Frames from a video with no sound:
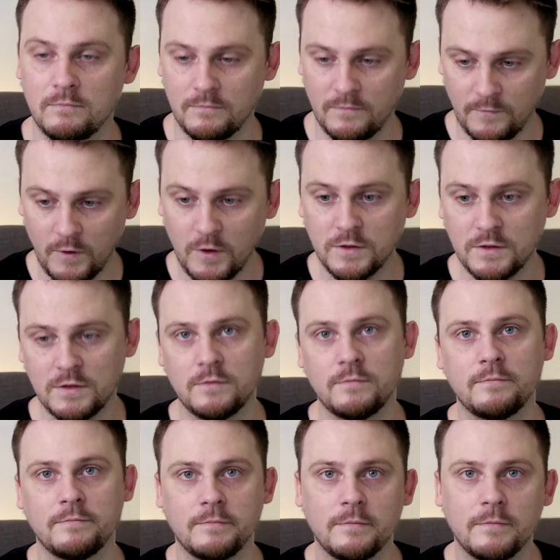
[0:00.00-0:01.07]
first
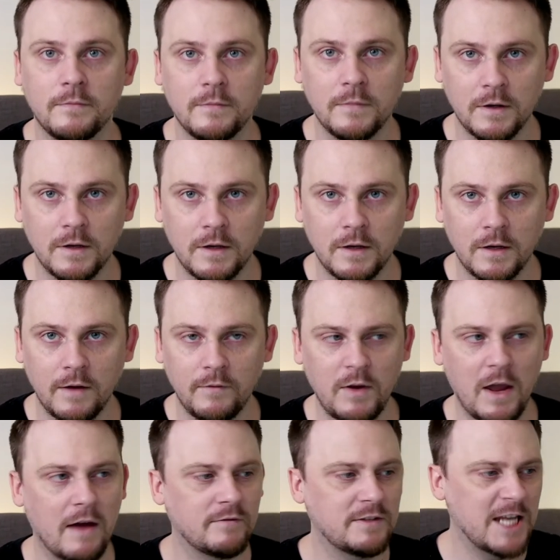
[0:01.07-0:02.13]
if you
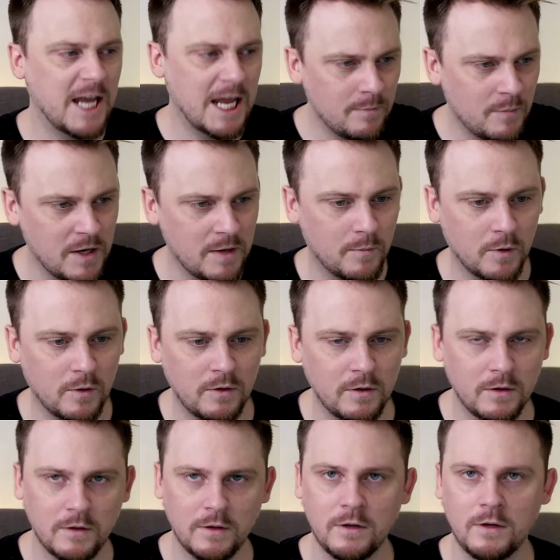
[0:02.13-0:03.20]
have 10 people
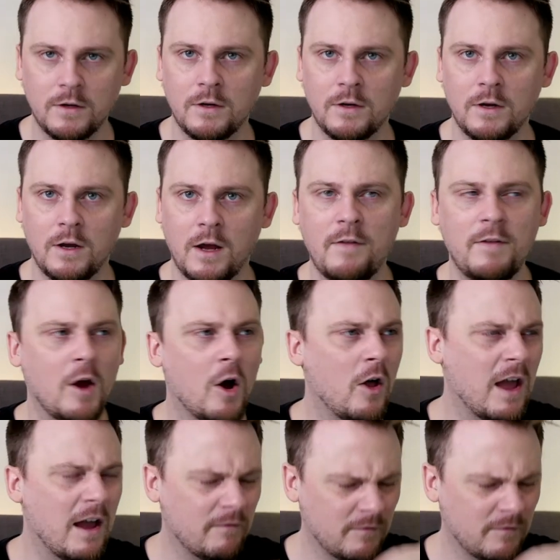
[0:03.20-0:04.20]
and they all have